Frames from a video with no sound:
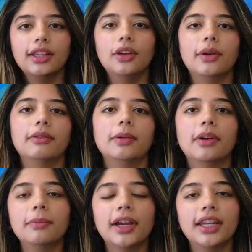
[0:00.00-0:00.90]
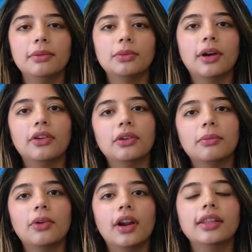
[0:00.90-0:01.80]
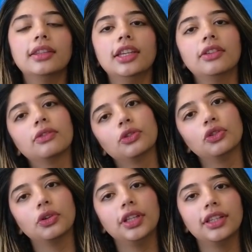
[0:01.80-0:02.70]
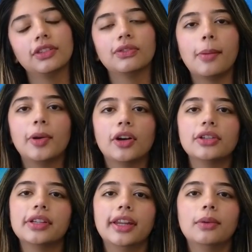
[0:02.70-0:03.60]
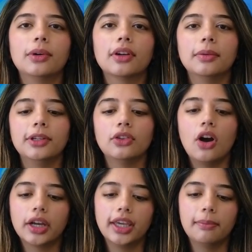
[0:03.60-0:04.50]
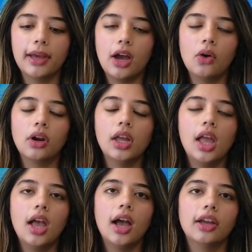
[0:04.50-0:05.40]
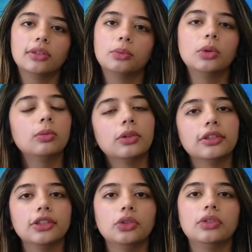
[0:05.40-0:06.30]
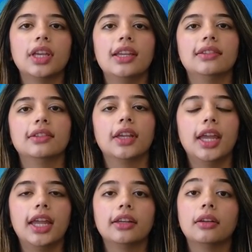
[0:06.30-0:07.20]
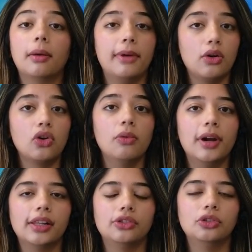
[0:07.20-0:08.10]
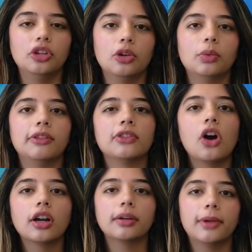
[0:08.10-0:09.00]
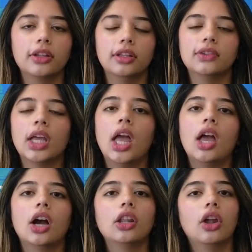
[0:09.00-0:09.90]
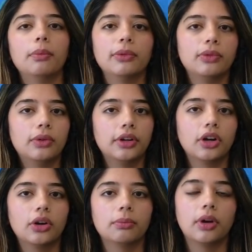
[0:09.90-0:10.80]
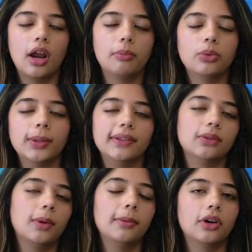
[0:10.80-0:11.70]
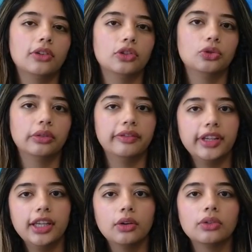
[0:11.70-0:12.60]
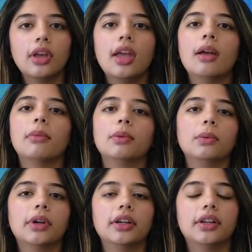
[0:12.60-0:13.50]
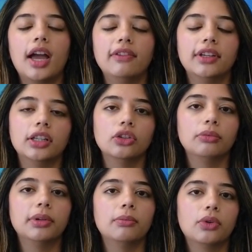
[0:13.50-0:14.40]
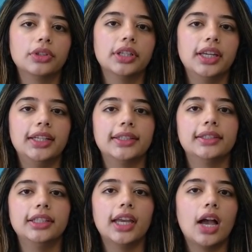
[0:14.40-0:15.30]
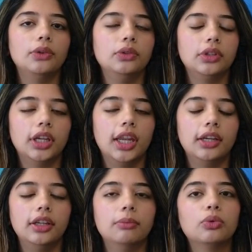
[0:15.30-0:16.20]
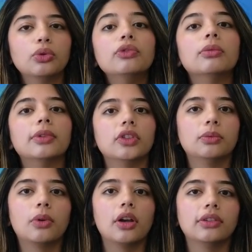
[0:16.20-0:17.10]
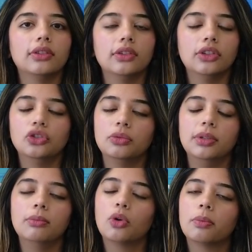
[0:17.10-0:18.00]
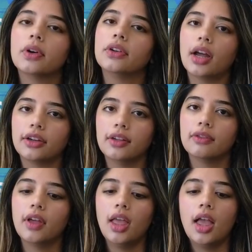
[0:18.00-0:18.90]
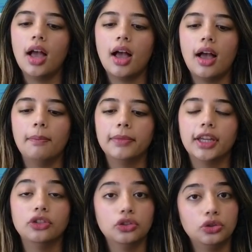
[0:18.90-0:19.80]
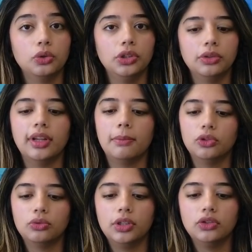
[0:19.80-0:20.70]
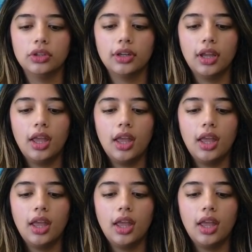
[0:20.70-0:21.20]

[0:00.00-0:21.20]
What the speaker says: Hello, everyone. My name is Mahnoor Imran. Thank you for joining this webinar. Today, we're going to be talking about some real-world use cases and about Copilot Studio. We've talked about this a lot before in our previous webinars and short videos, but we want to dive in a little bit more today to see how you can improve your business processes and just be more productive and just show you a demonstration.